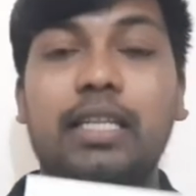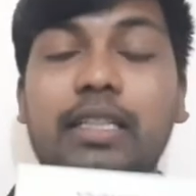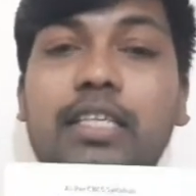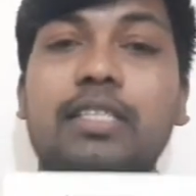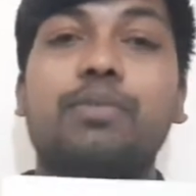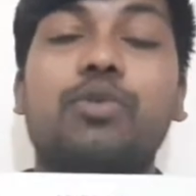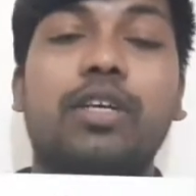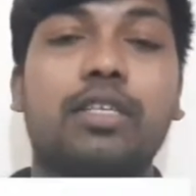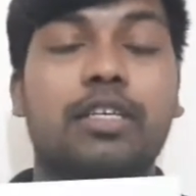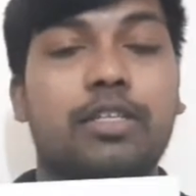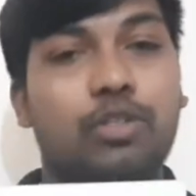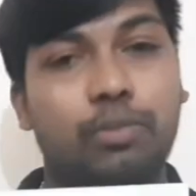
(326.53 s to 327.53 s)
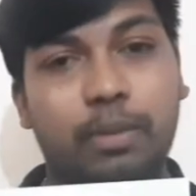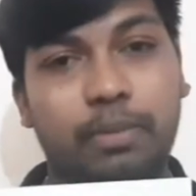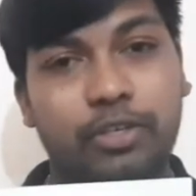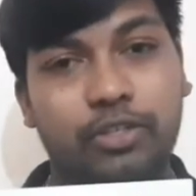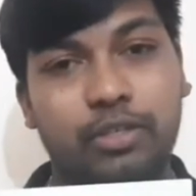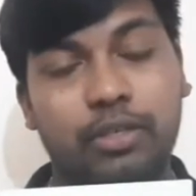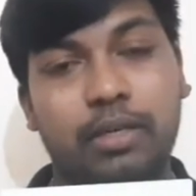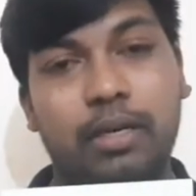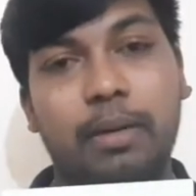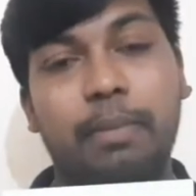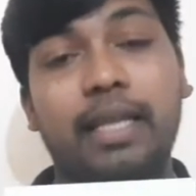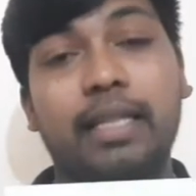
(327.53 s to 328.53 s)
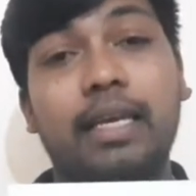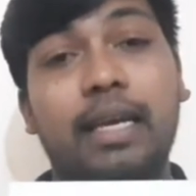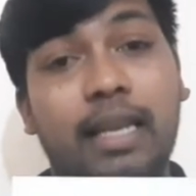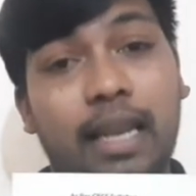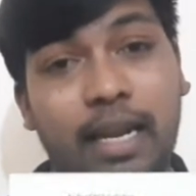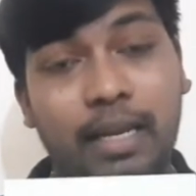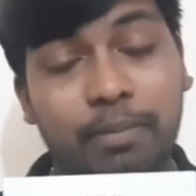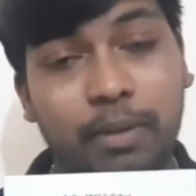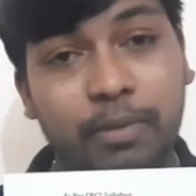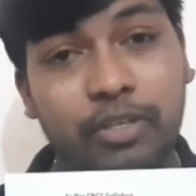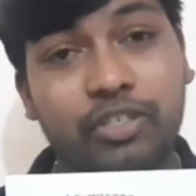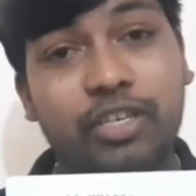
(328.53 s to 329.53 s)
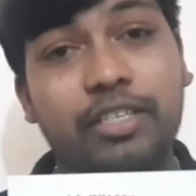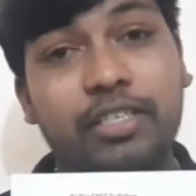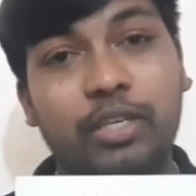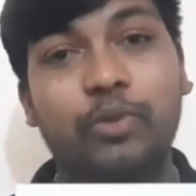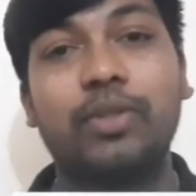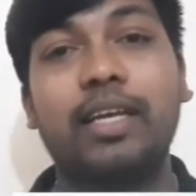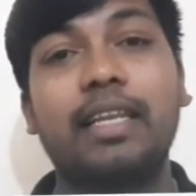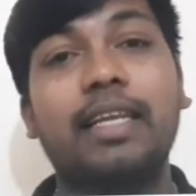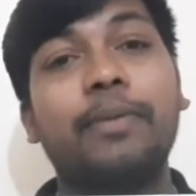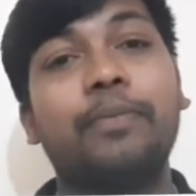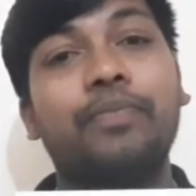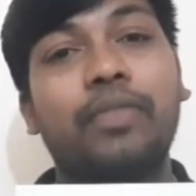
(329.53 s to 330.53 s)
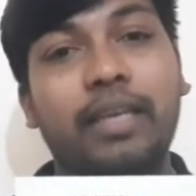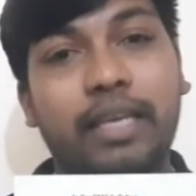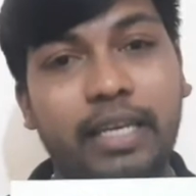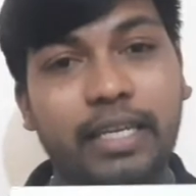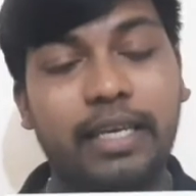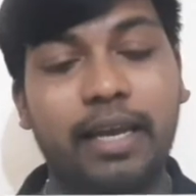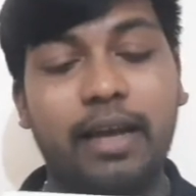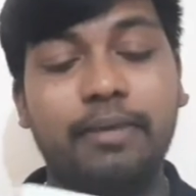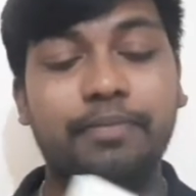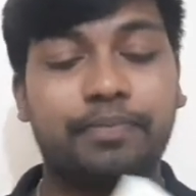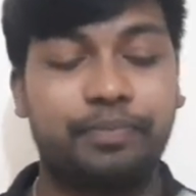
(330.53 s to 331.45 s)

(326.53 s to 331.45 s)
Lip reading: This book is also published by the Kalyani Publishers, New Delhi, India.